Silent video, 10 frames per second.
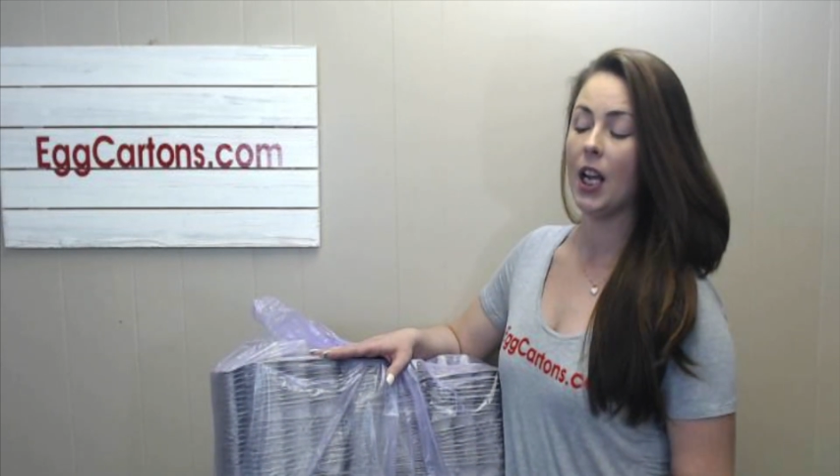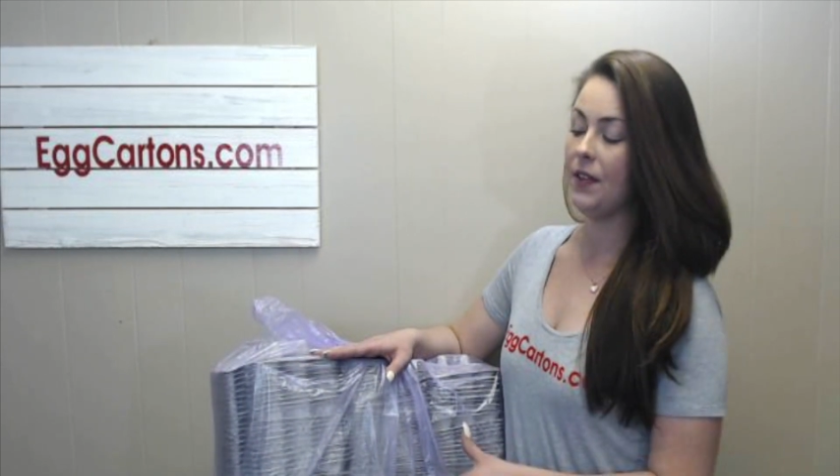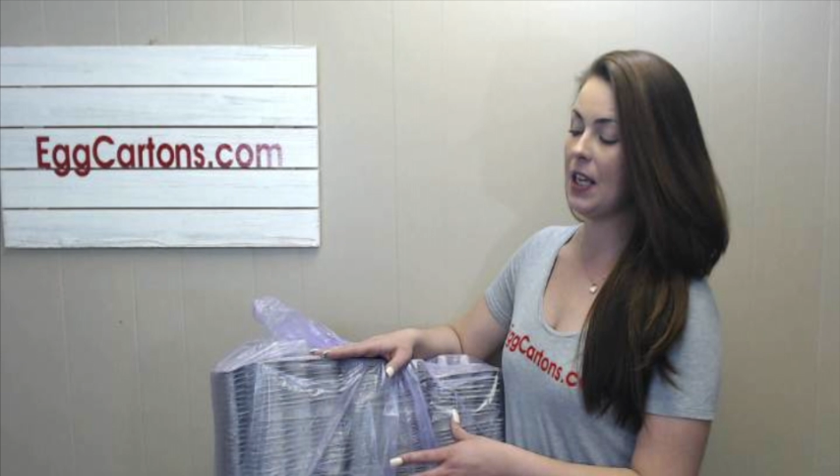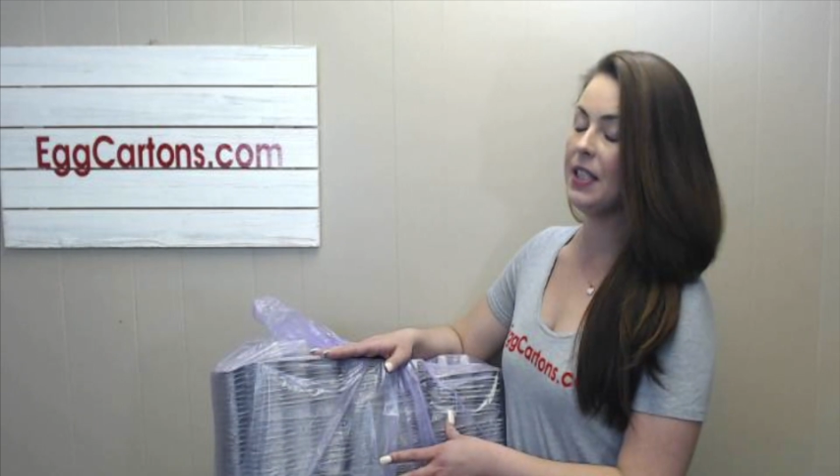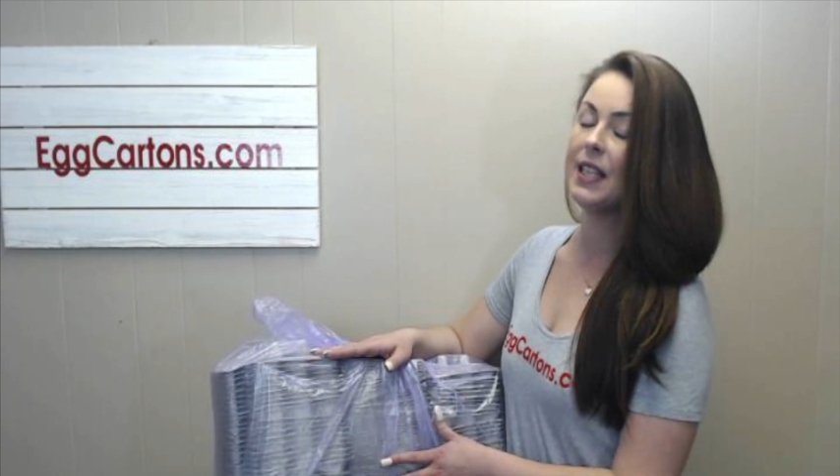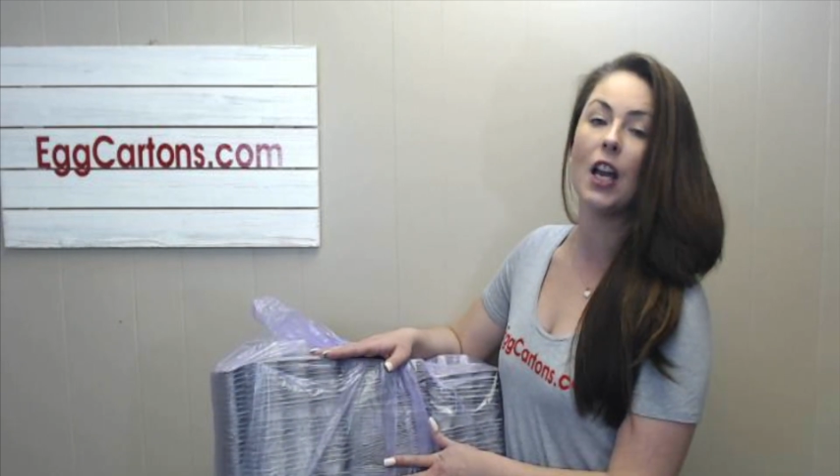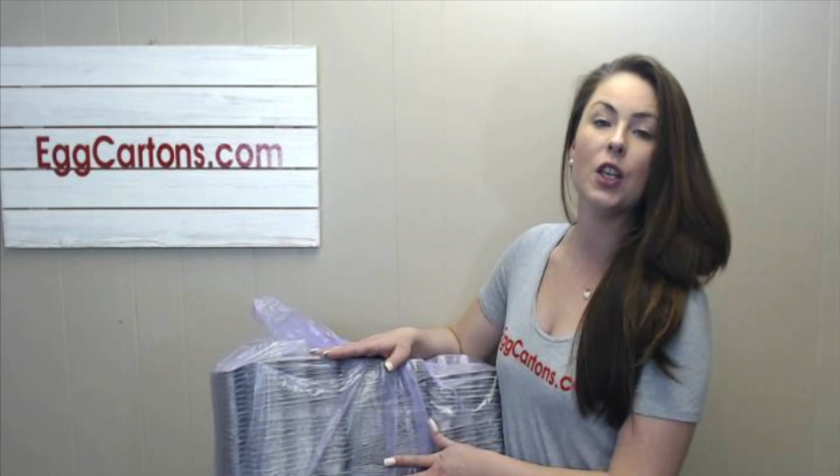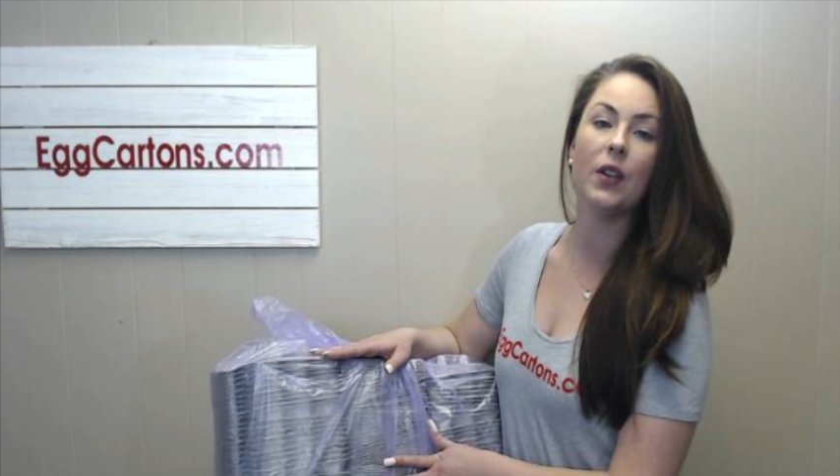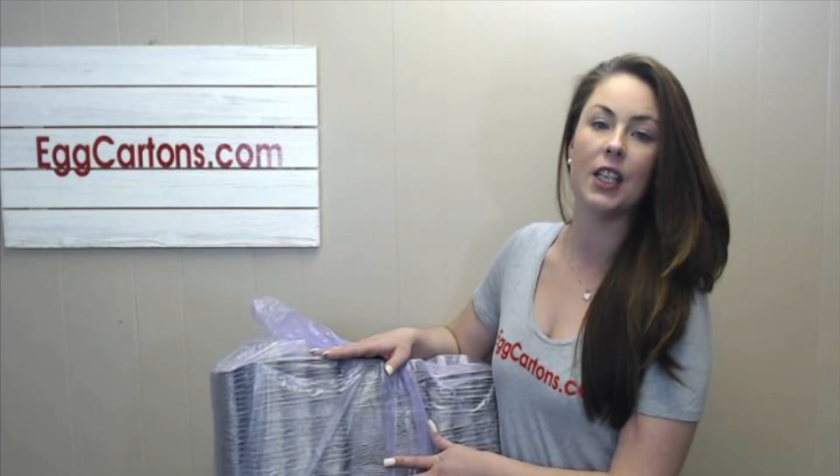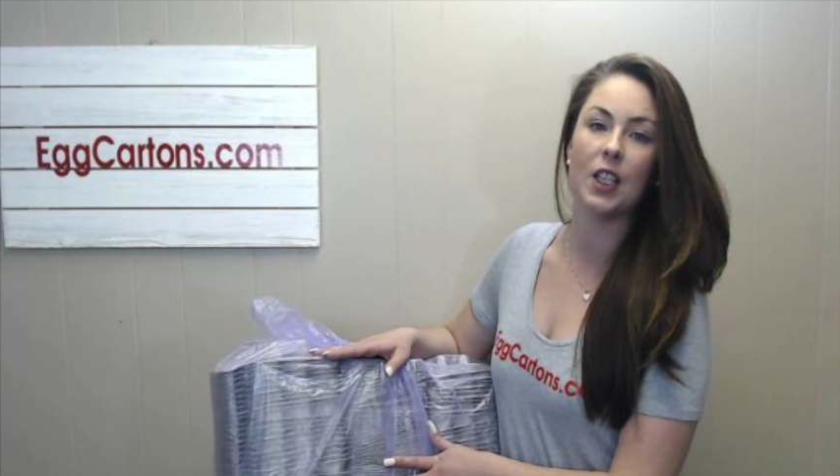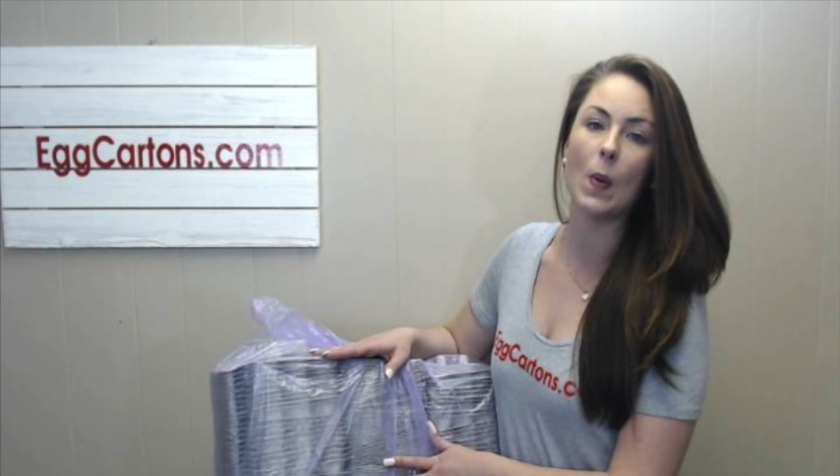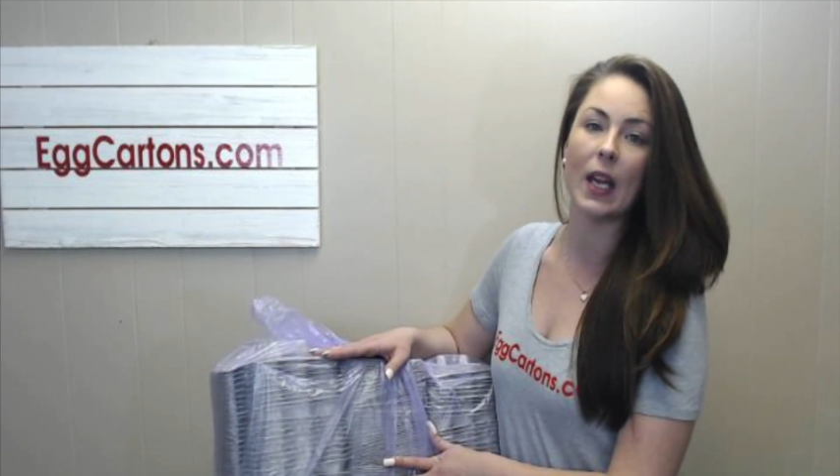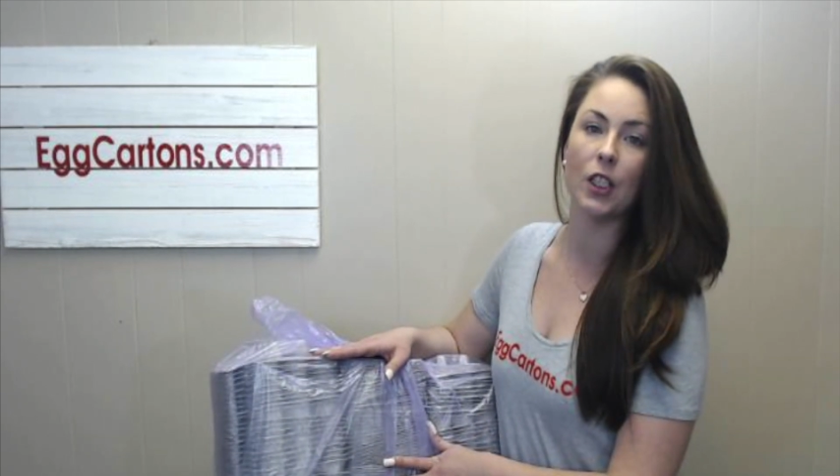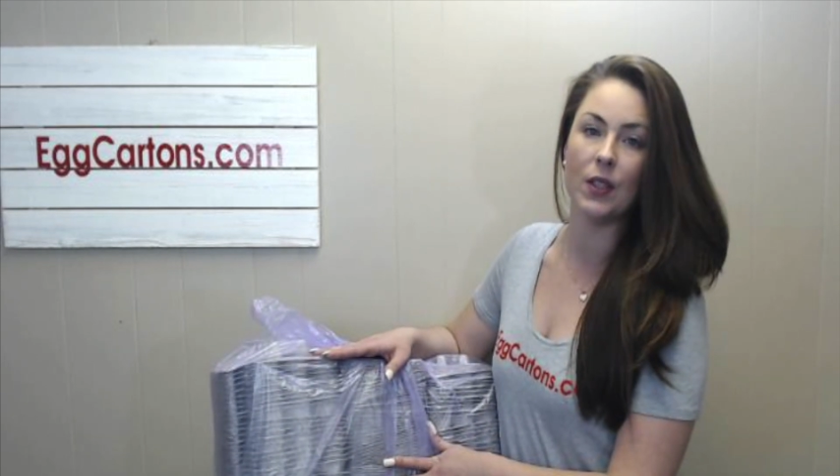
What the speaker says: this is how you can expect to